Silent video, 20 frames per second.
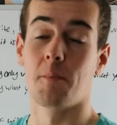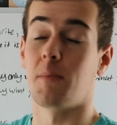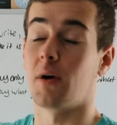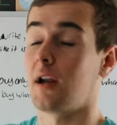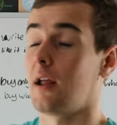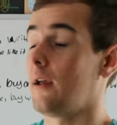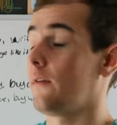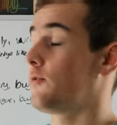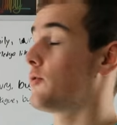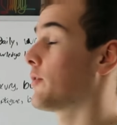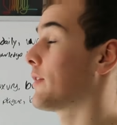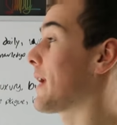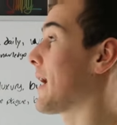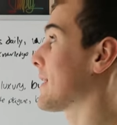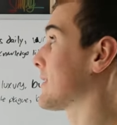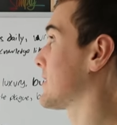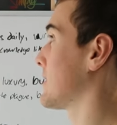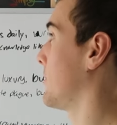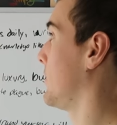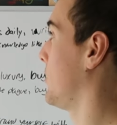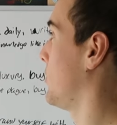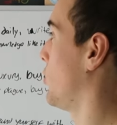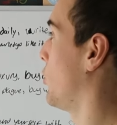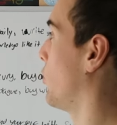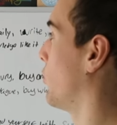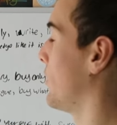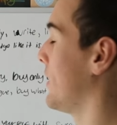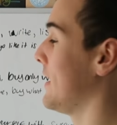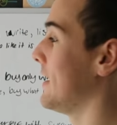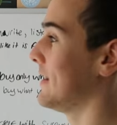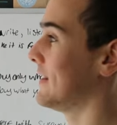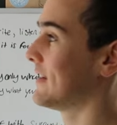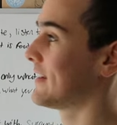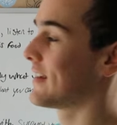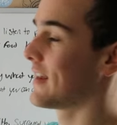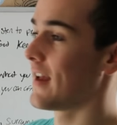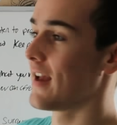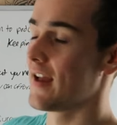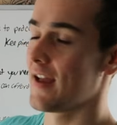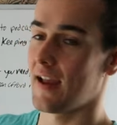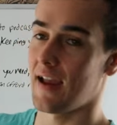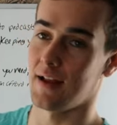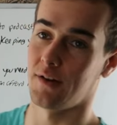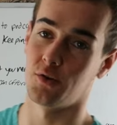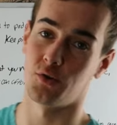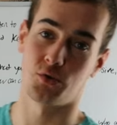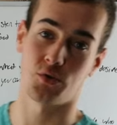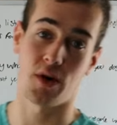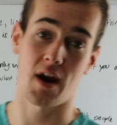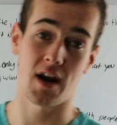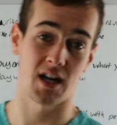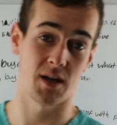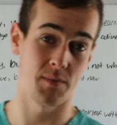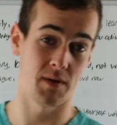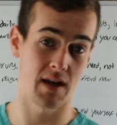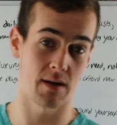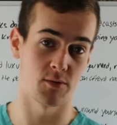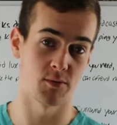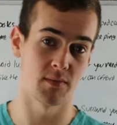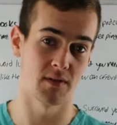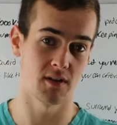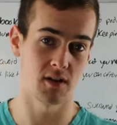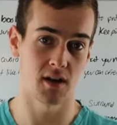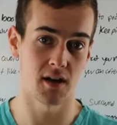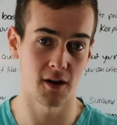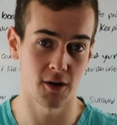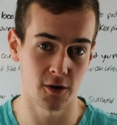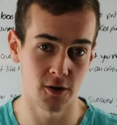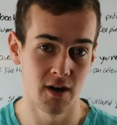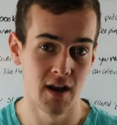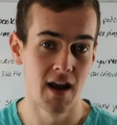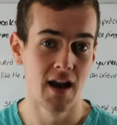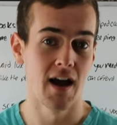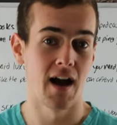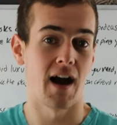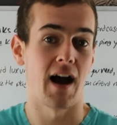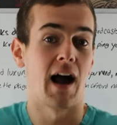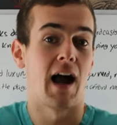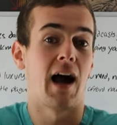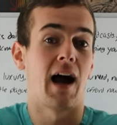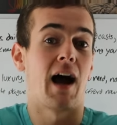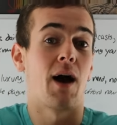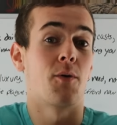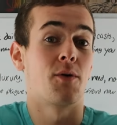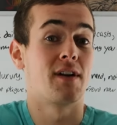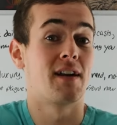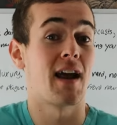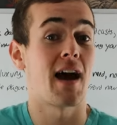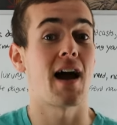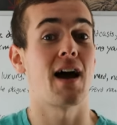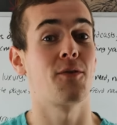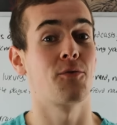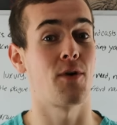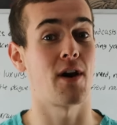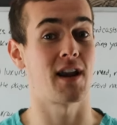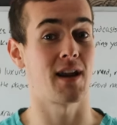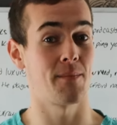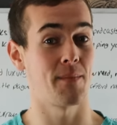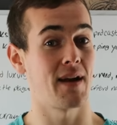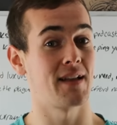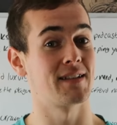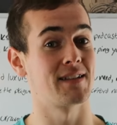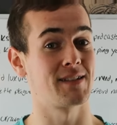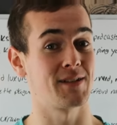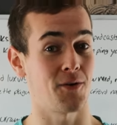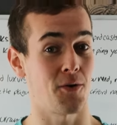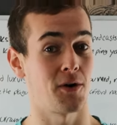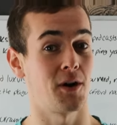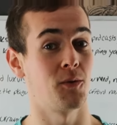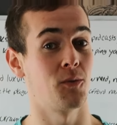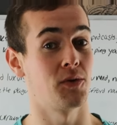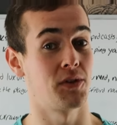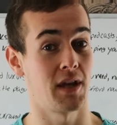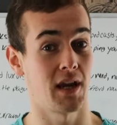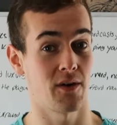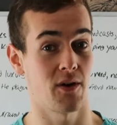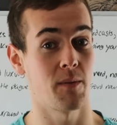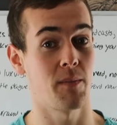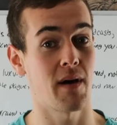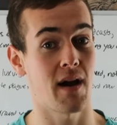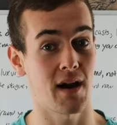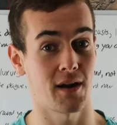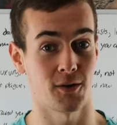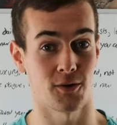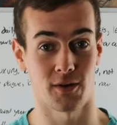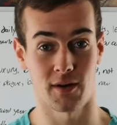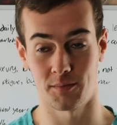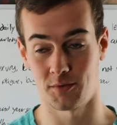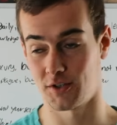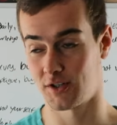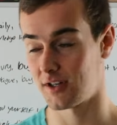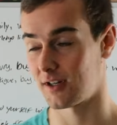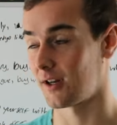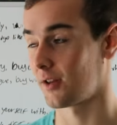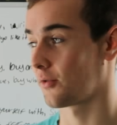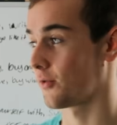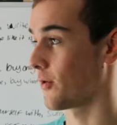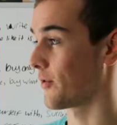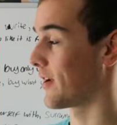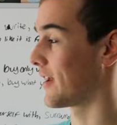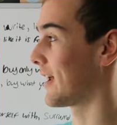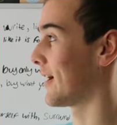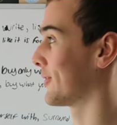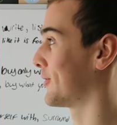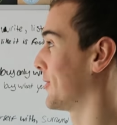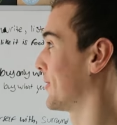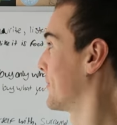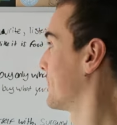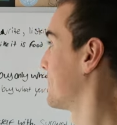But if you're not somebody who reads and you're trying to become a millionaire, I would not recommend starting with Harry Potter. I'm just going to throw that out